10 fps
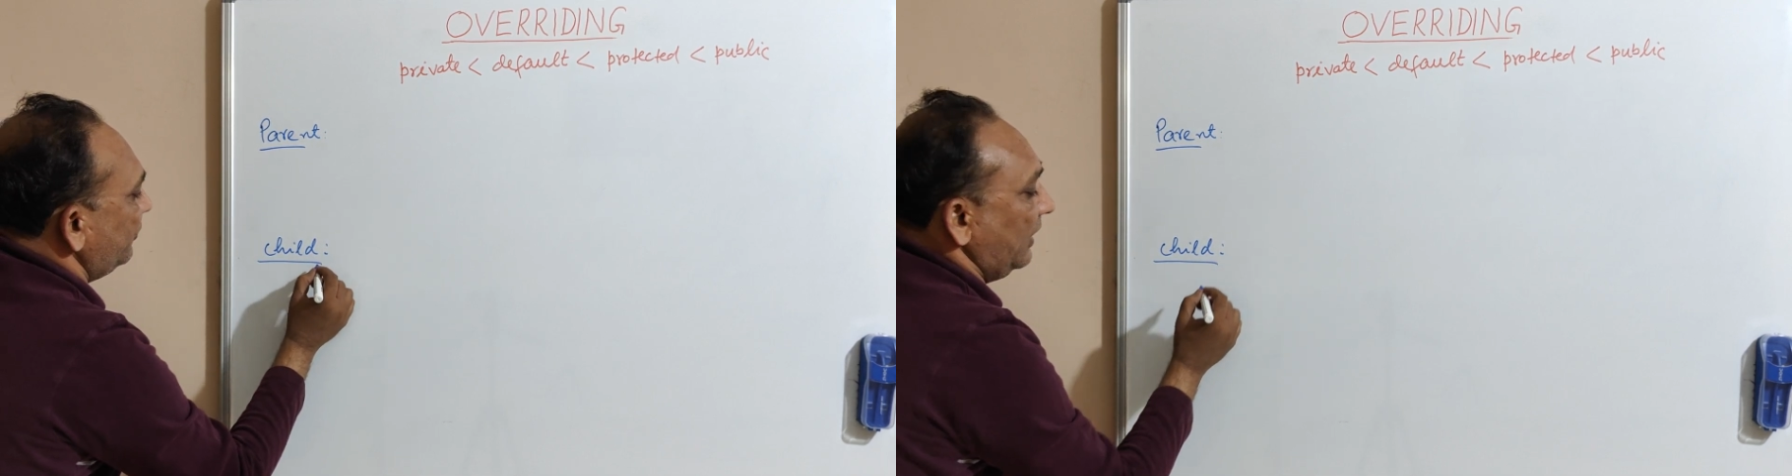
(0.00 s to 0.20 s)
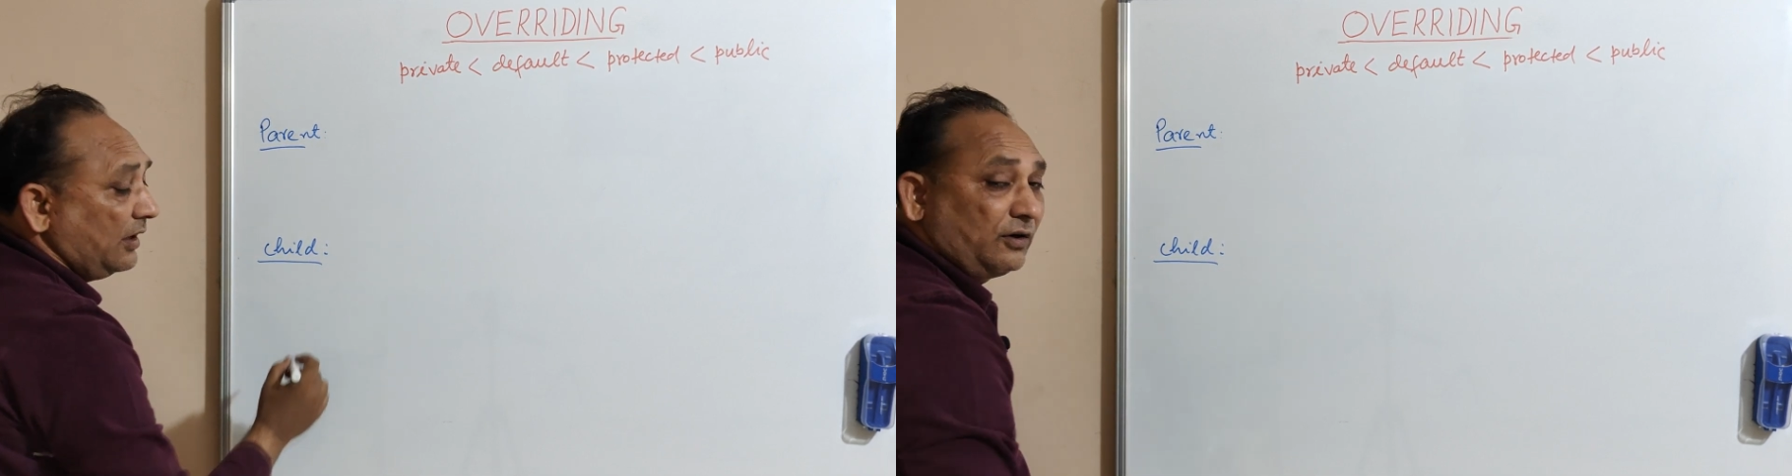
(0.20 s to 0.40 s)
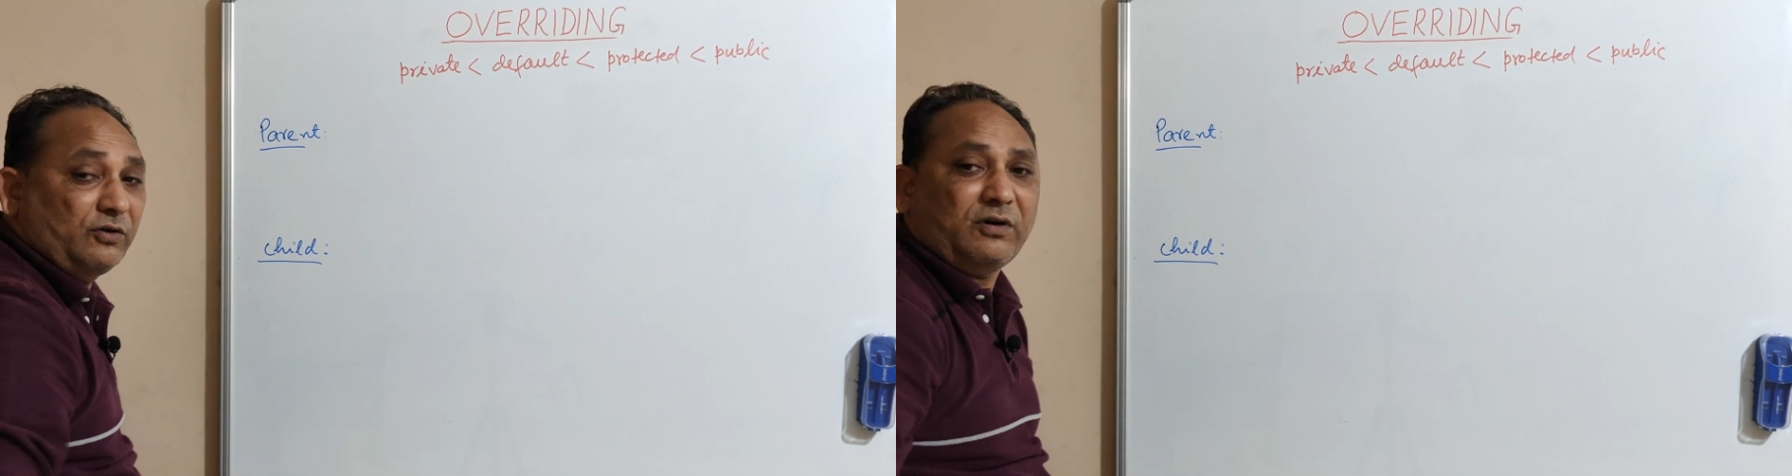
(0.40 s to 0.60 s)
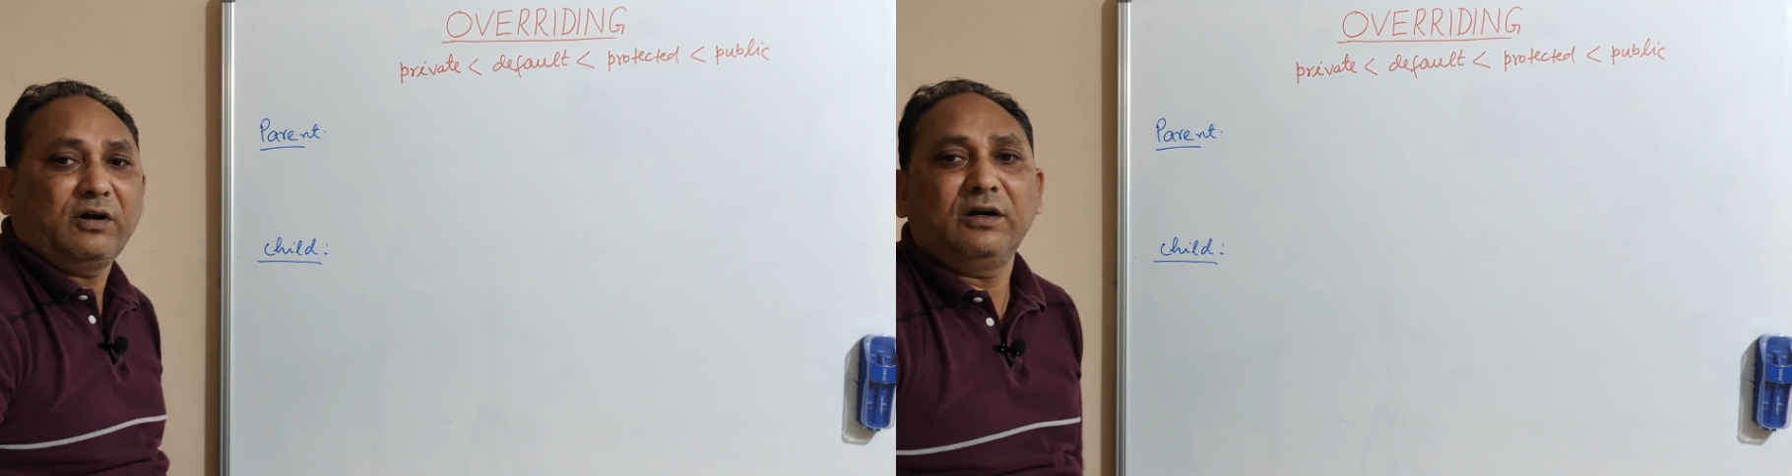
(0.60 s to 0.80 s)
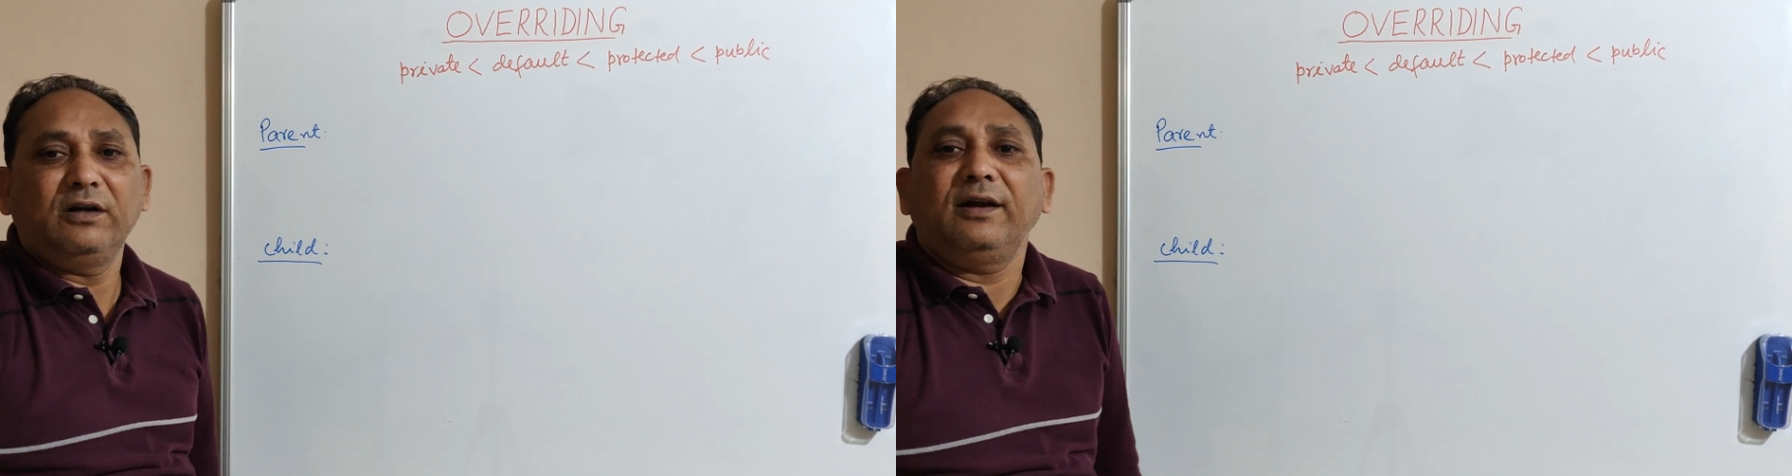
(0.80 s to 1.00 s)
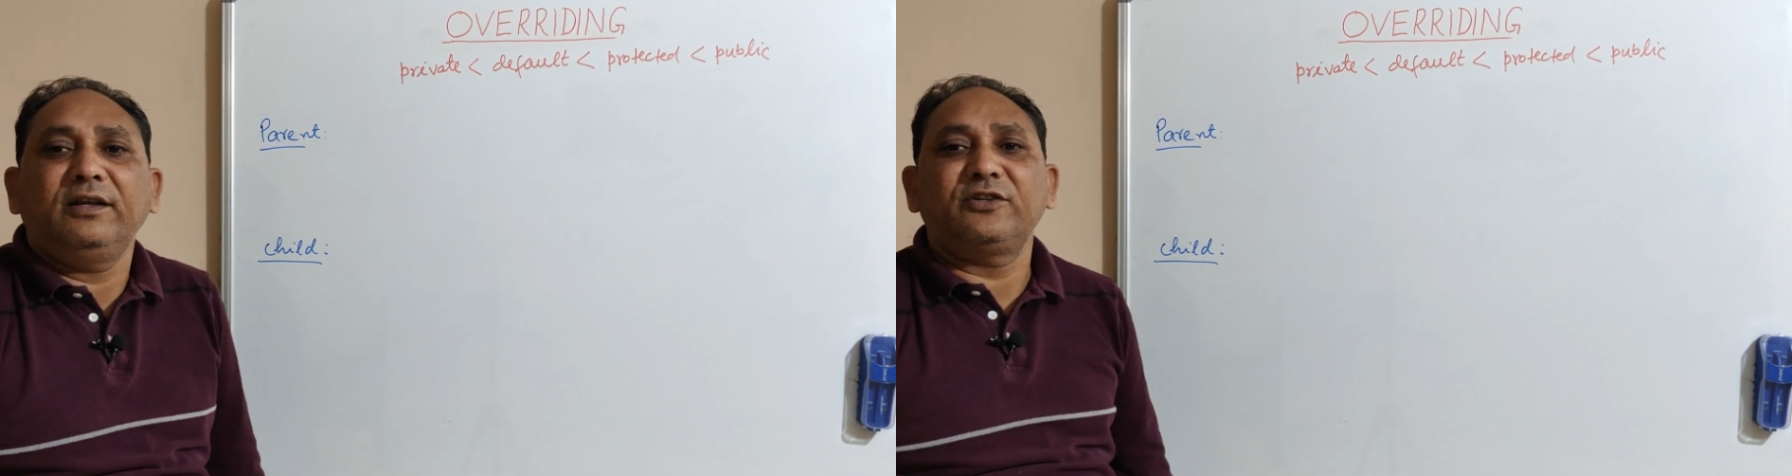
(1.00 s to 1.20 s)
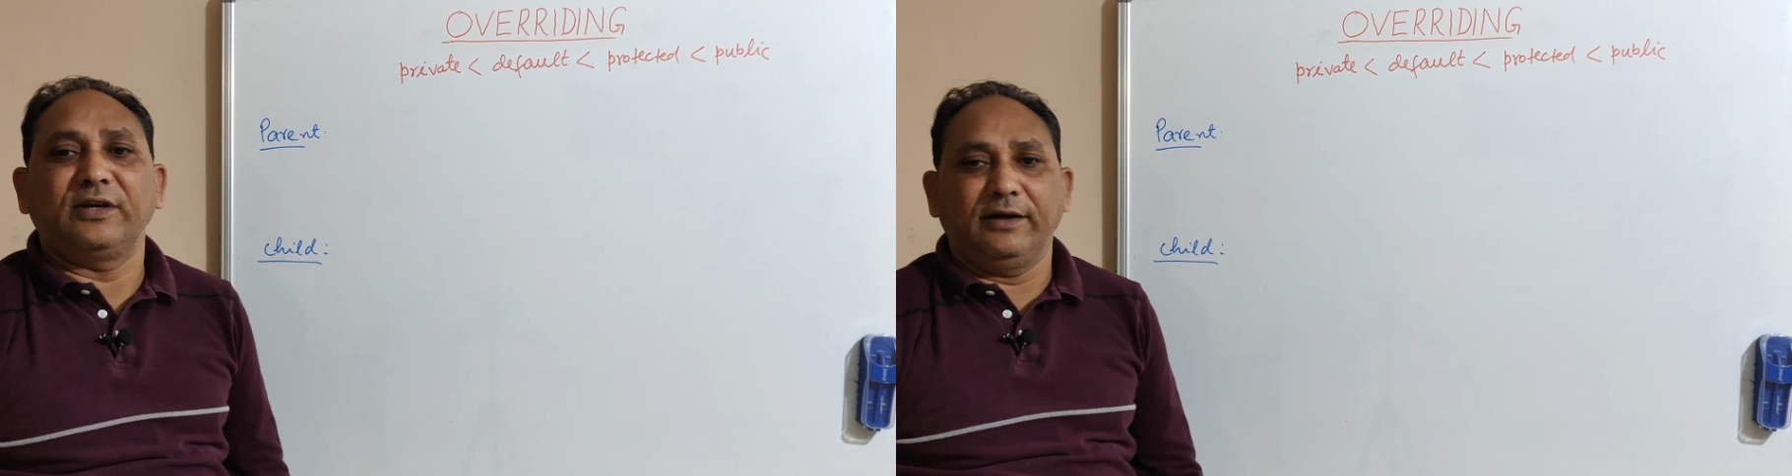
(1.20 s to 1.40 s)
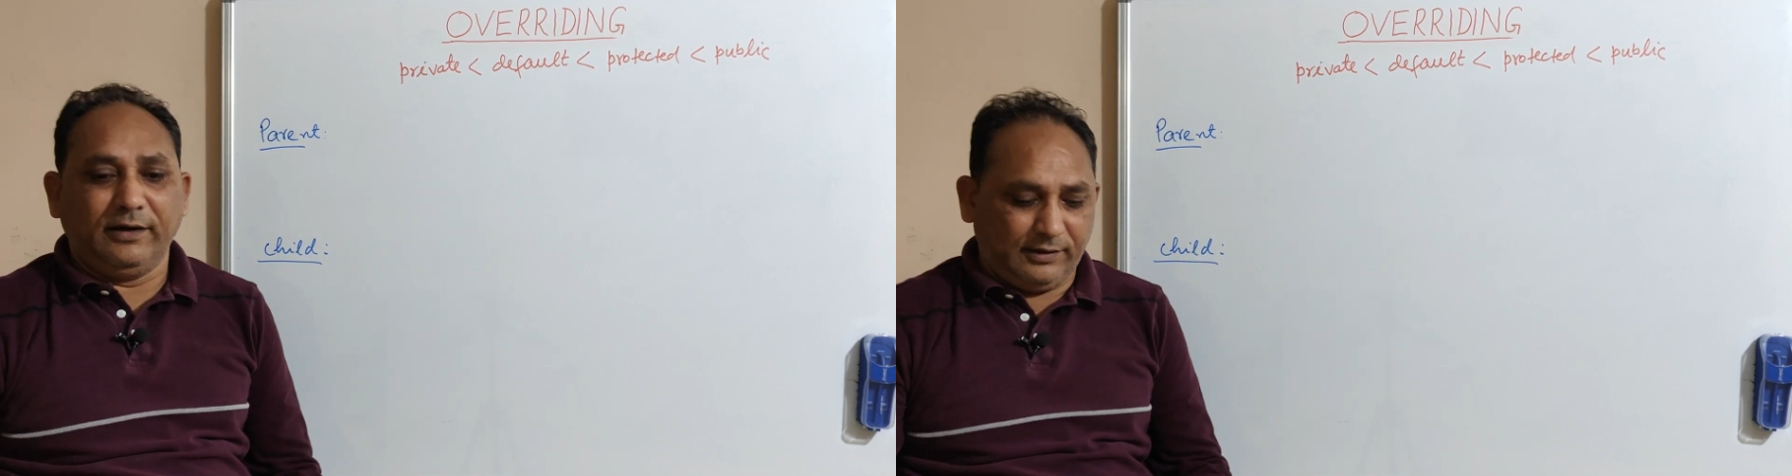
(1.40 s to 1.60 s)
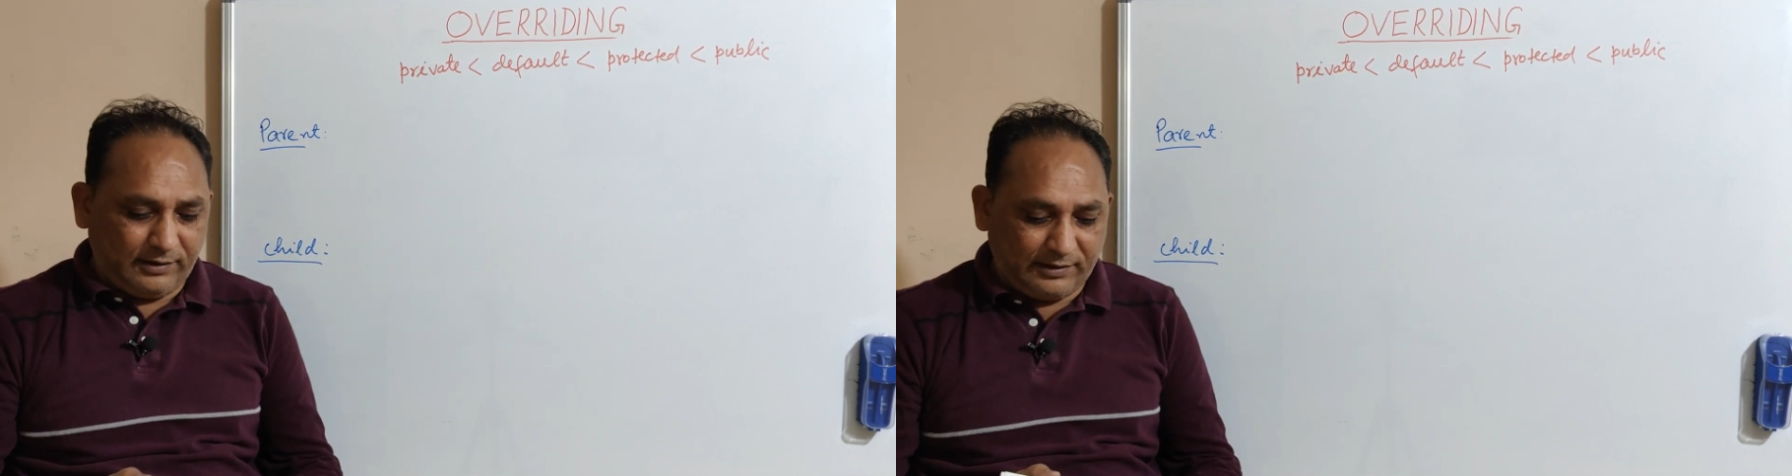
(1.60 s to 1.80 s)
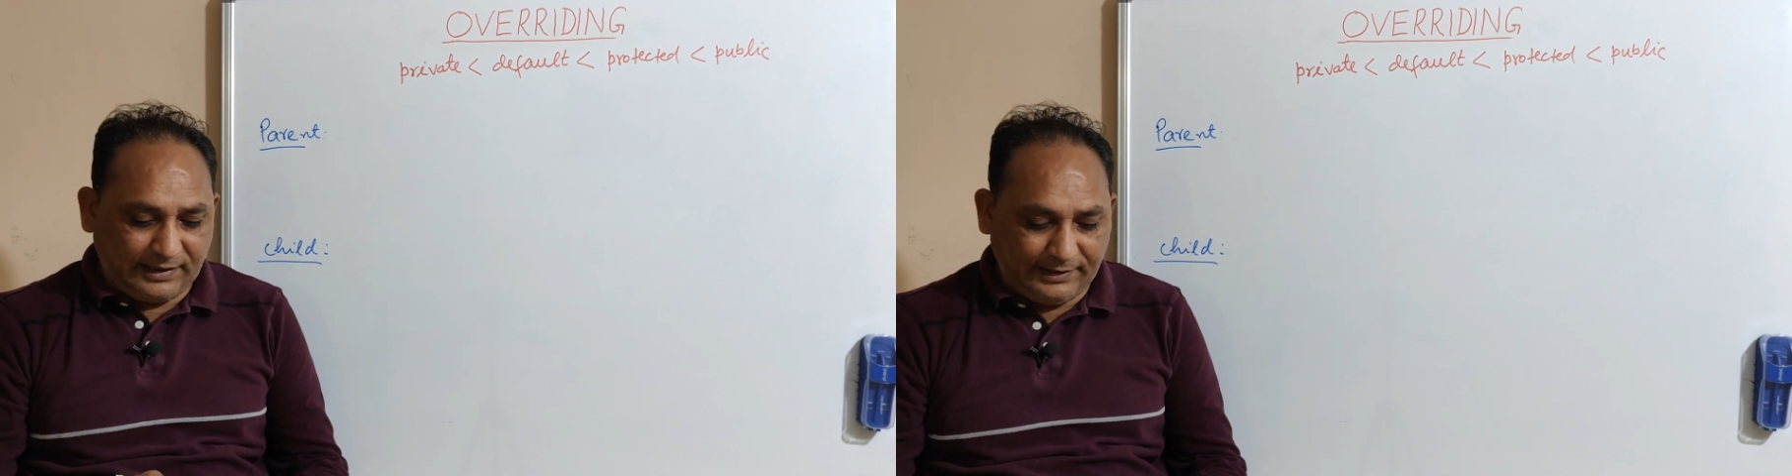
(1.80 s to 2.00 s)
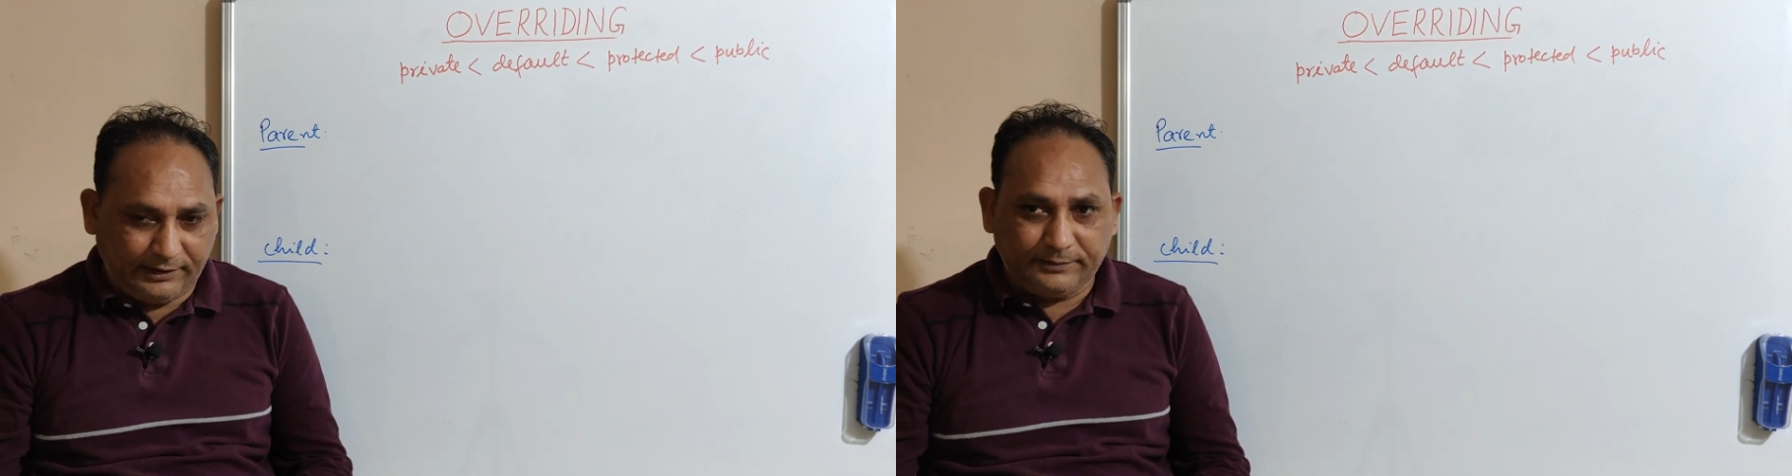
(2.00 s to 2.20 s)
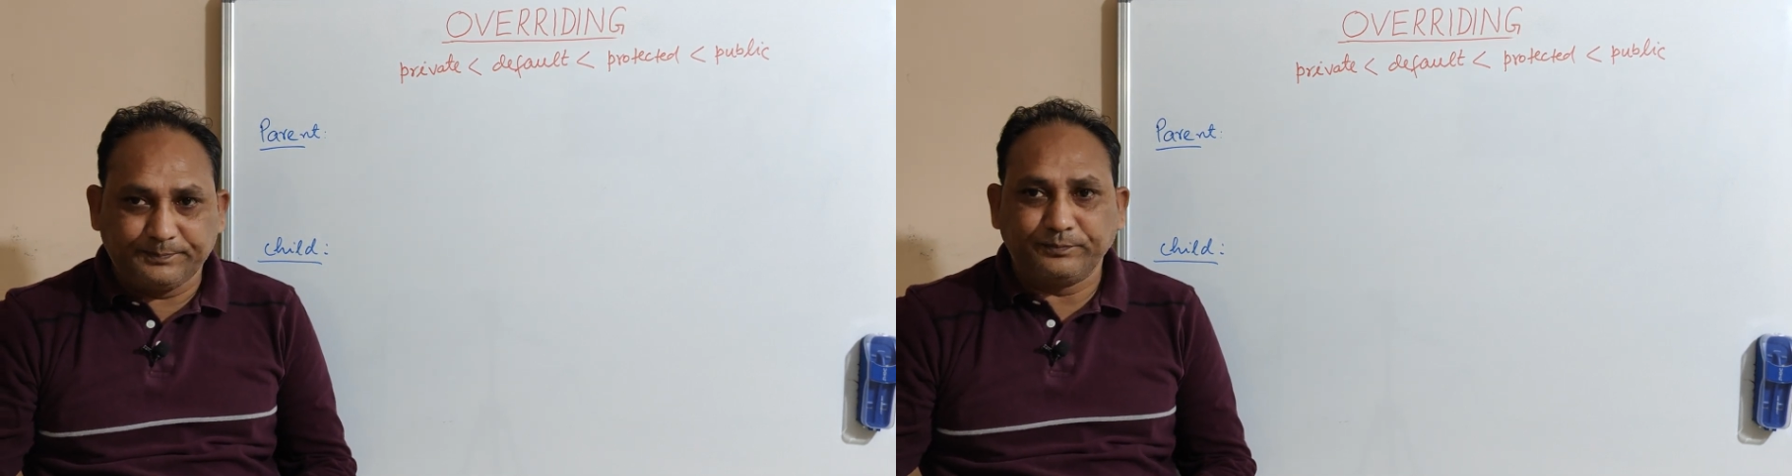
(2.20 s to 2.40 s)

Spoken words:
for your understanding, right?